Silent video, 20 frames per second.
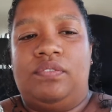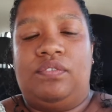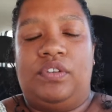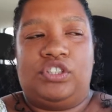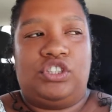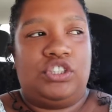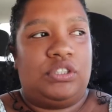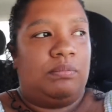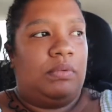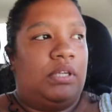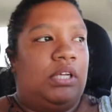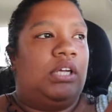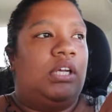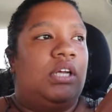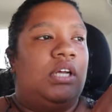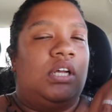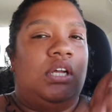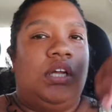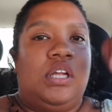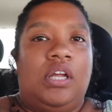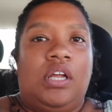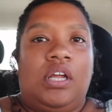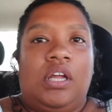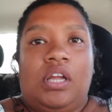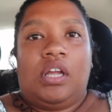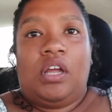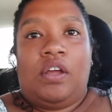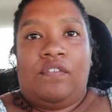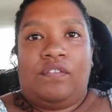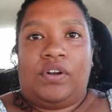fetches me
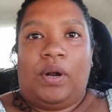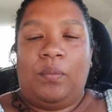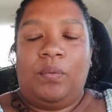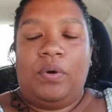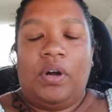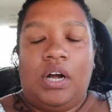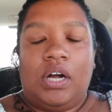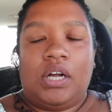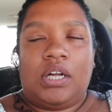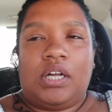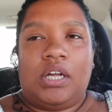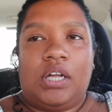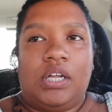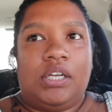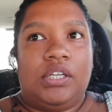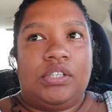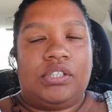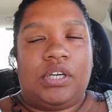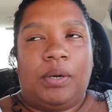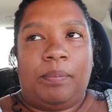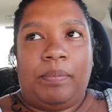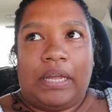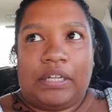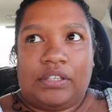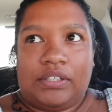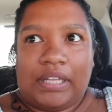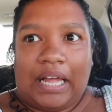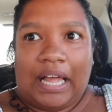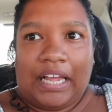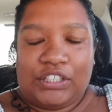from work, I need to go back
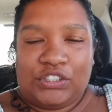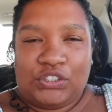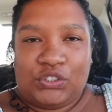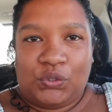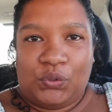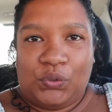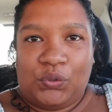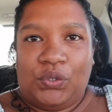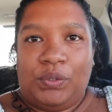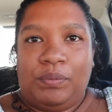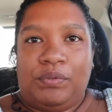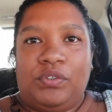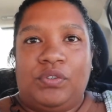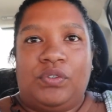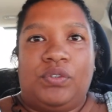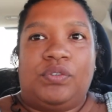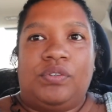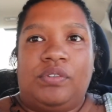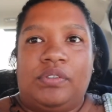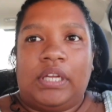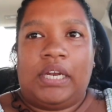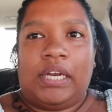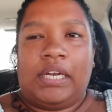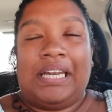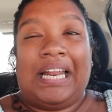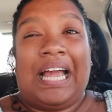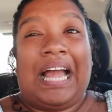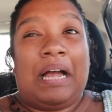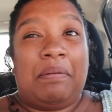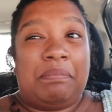to the iStore to get
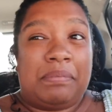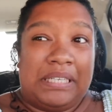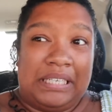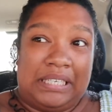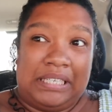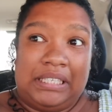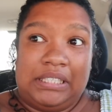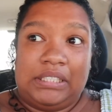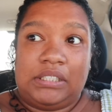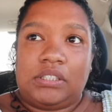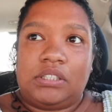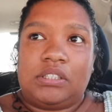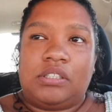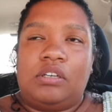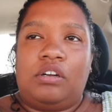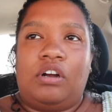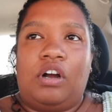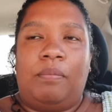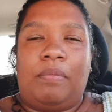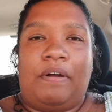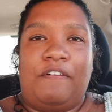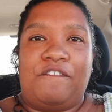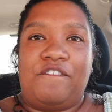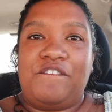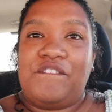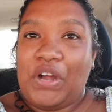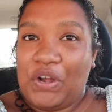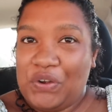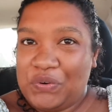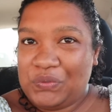an upgrade on my
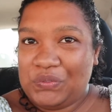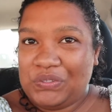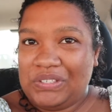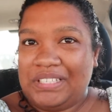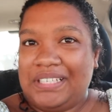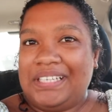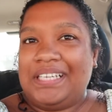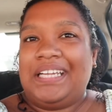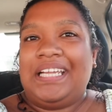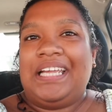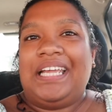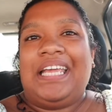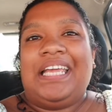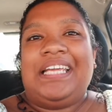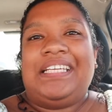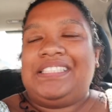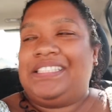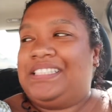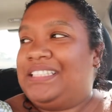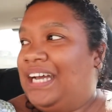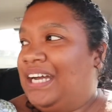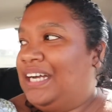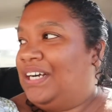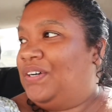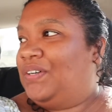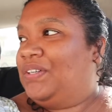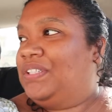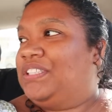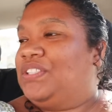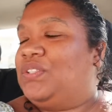phone.
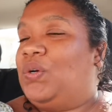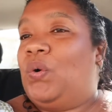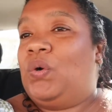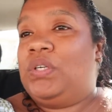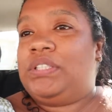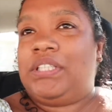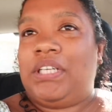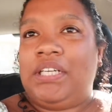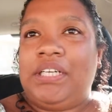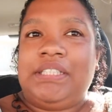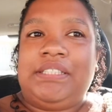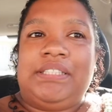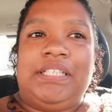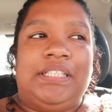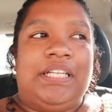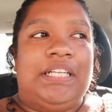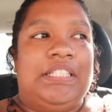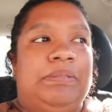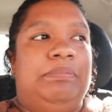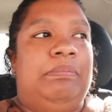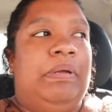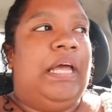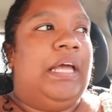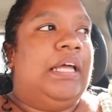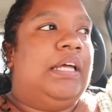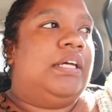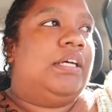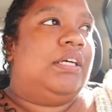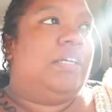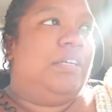So it's also gonna set us back
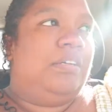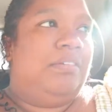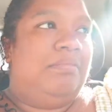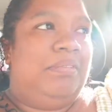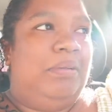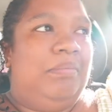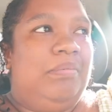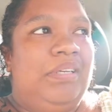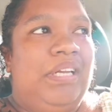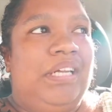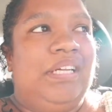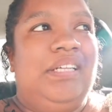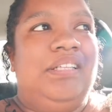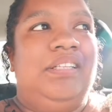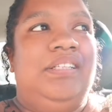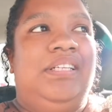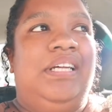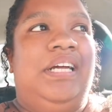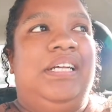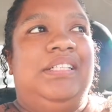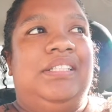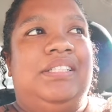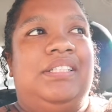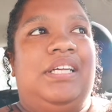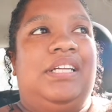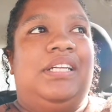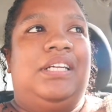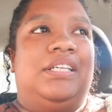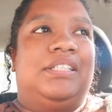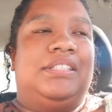maybe like a 300
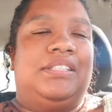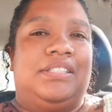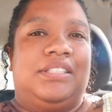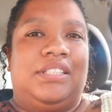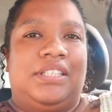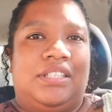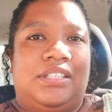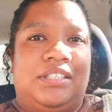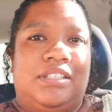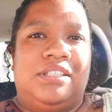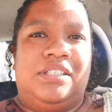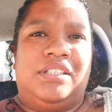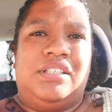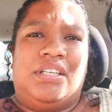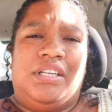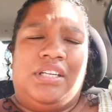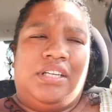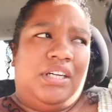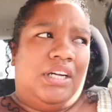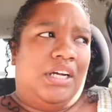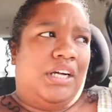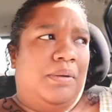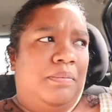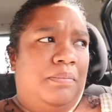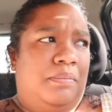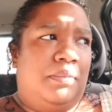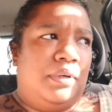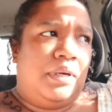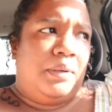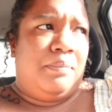extra
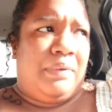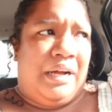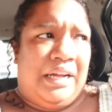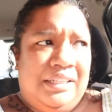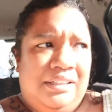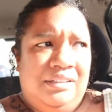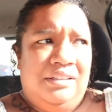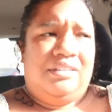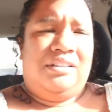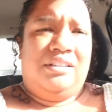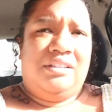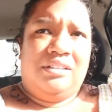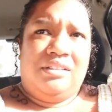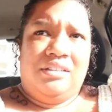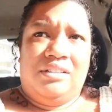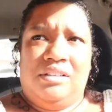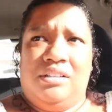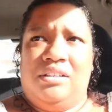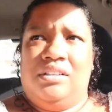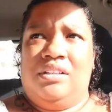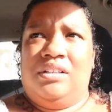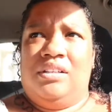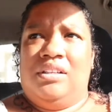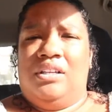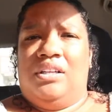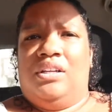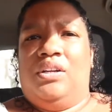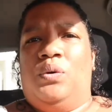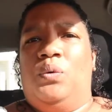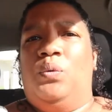a month,
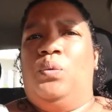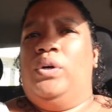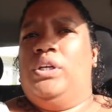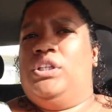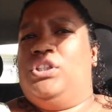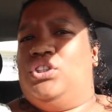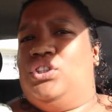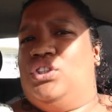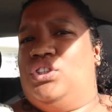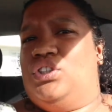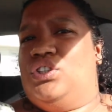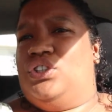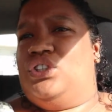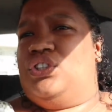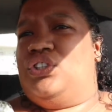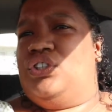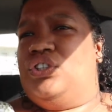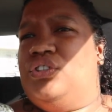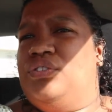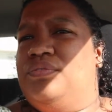which